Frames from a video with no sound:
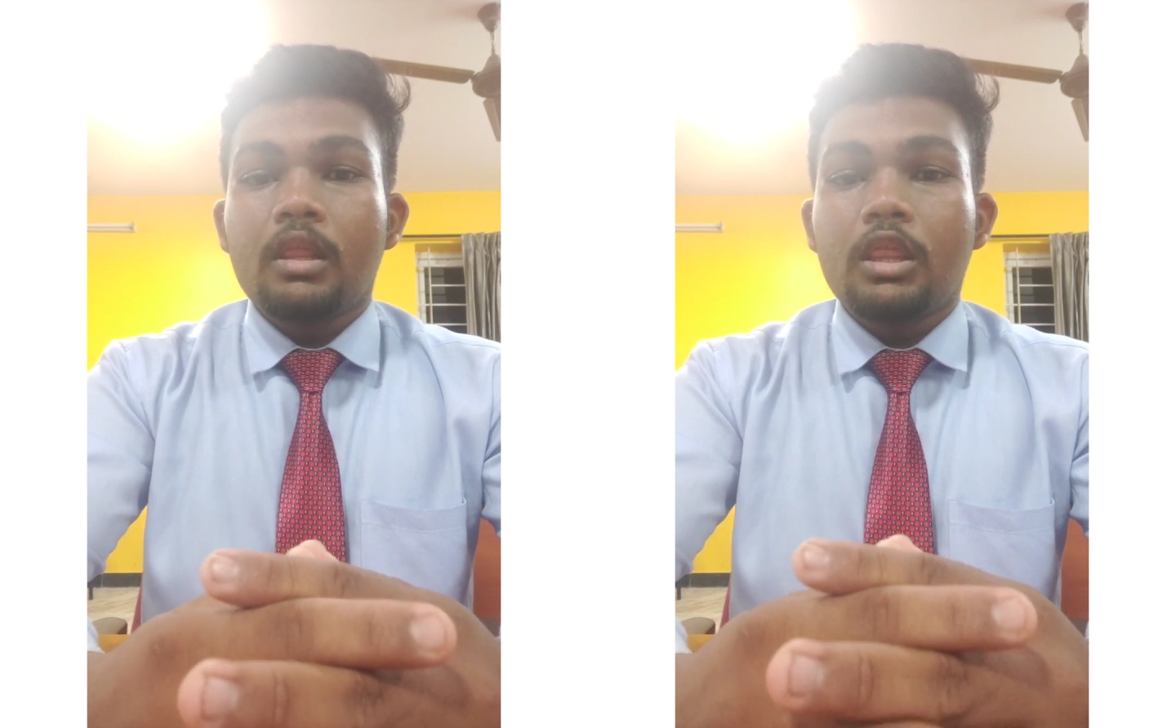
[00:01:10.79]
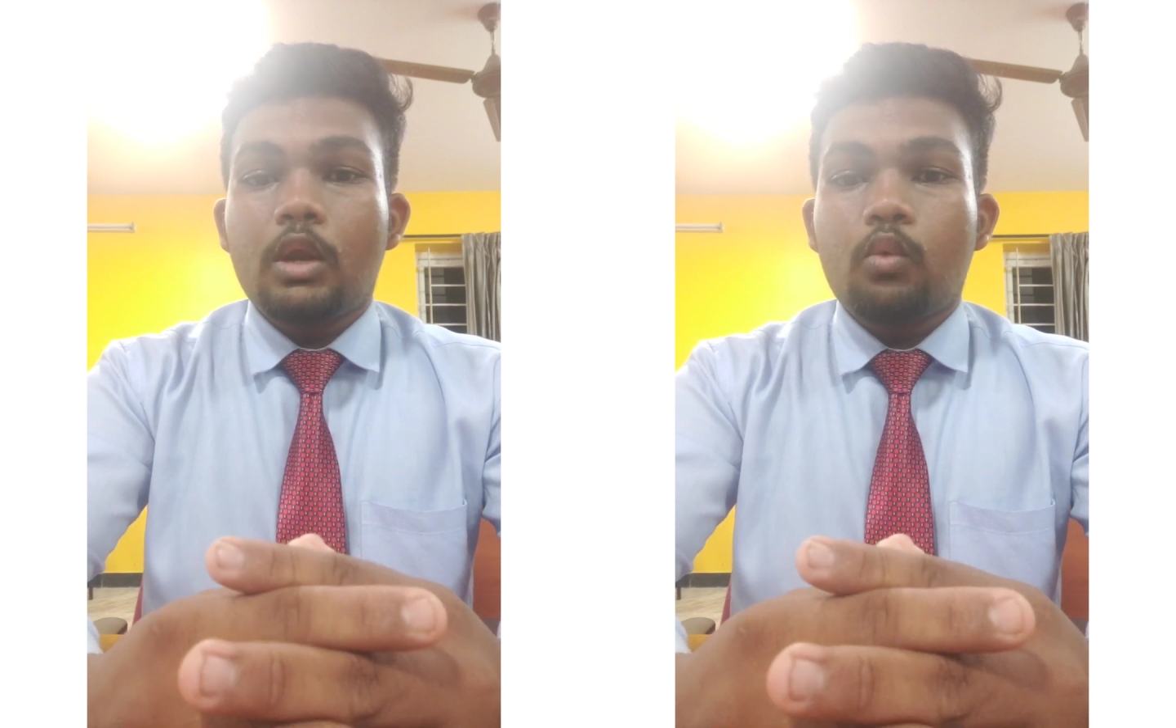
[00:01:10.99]

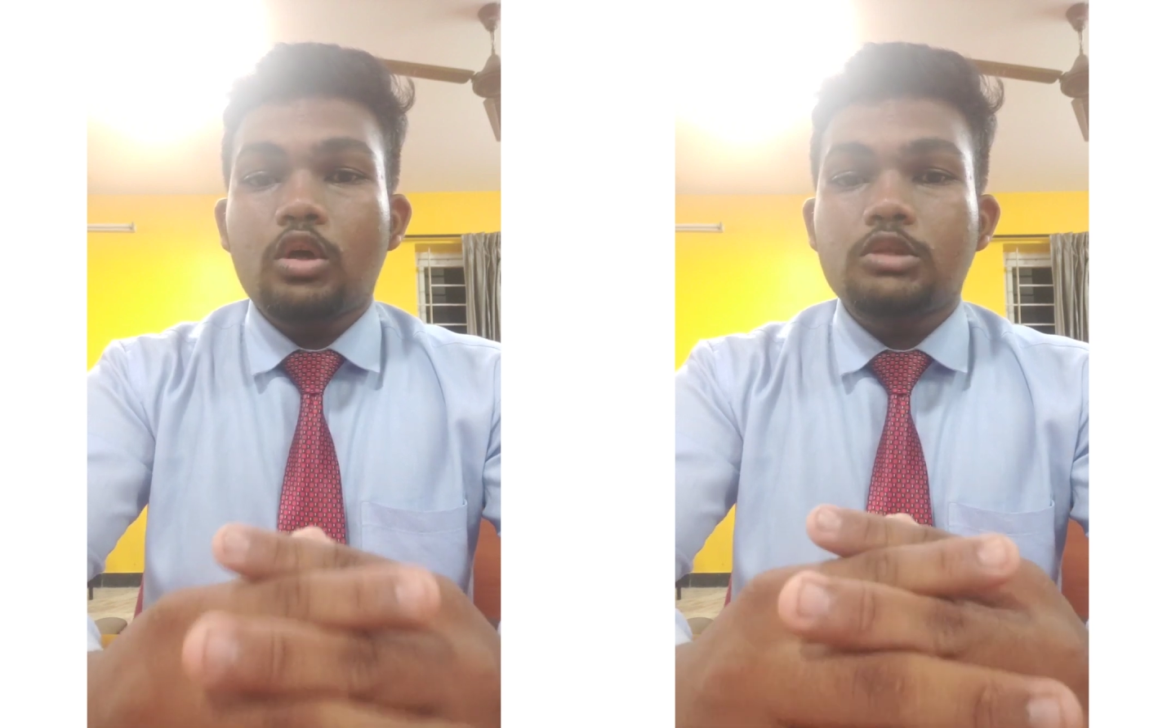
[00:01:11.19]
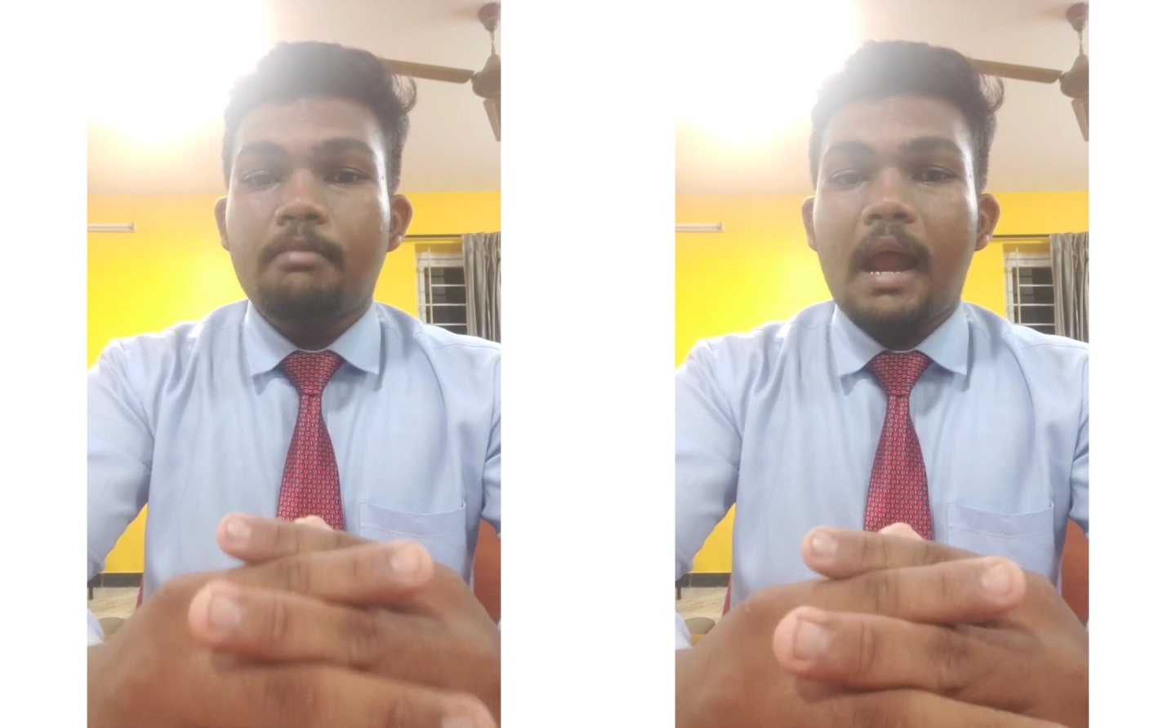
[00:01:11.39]
that
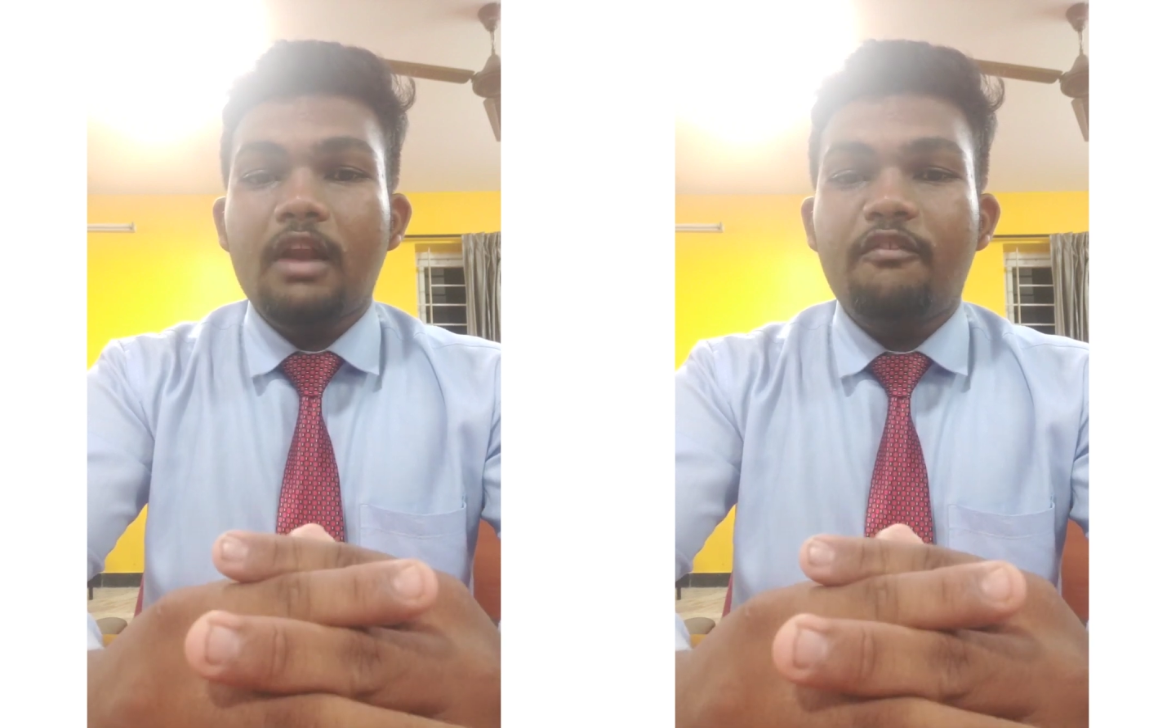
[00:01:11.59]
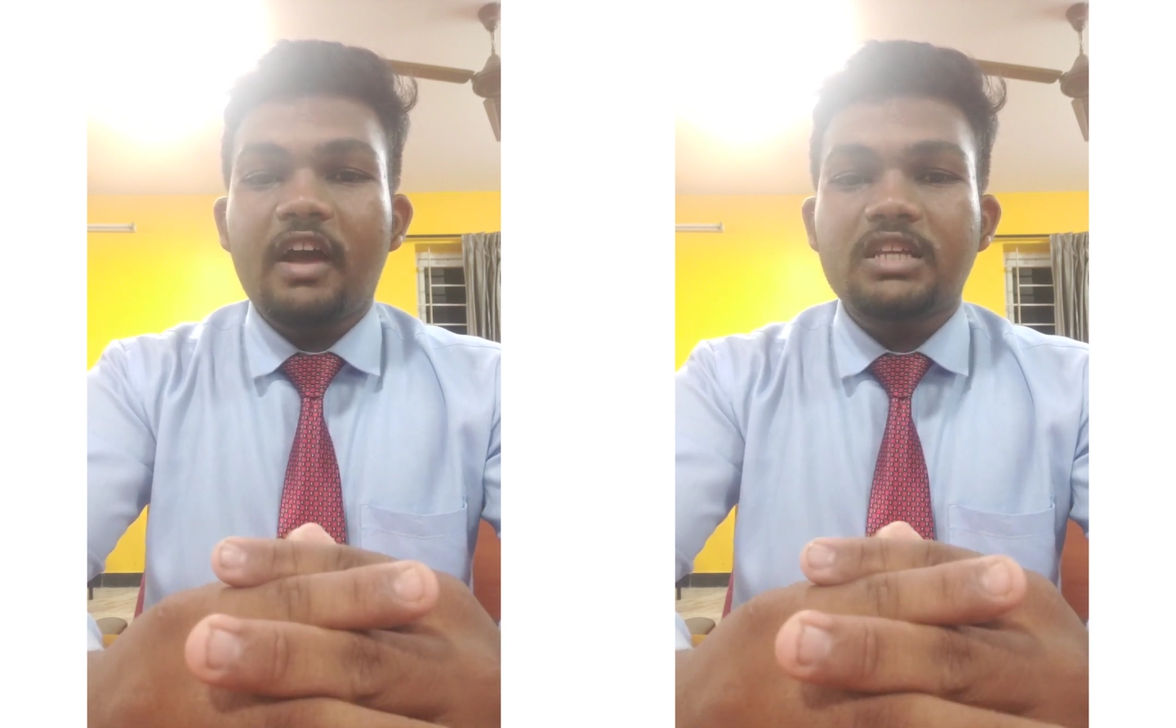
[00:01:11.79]
was
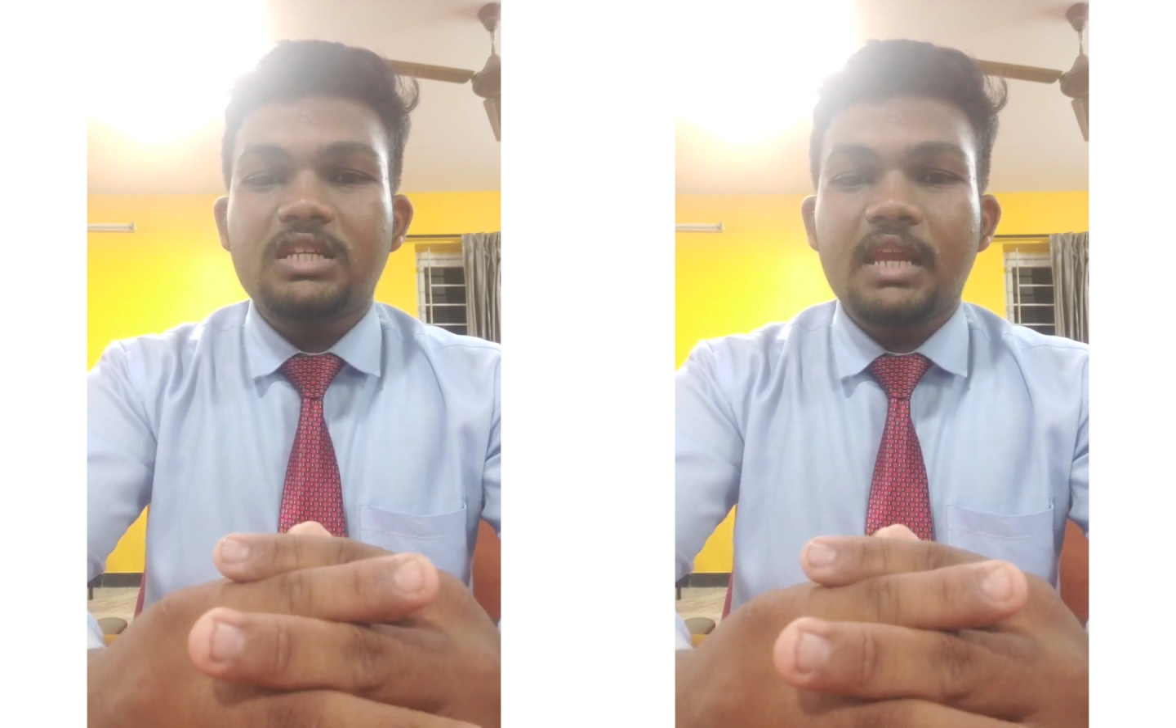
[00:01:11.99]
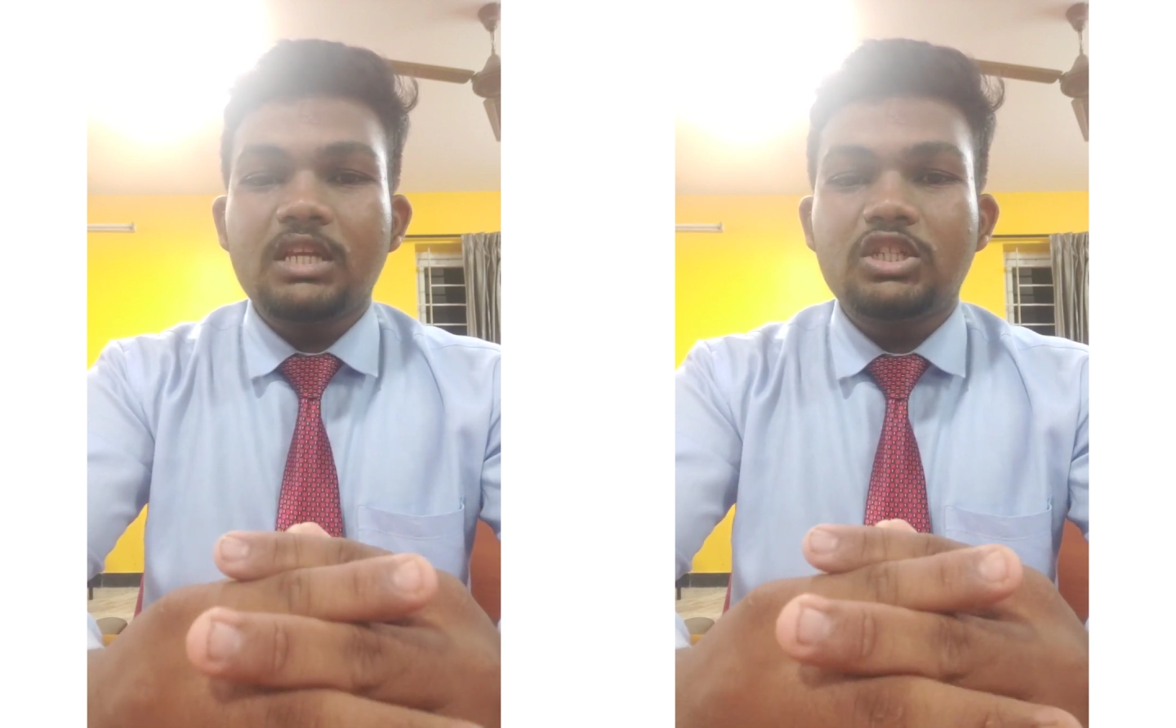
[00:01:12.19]
manufacturing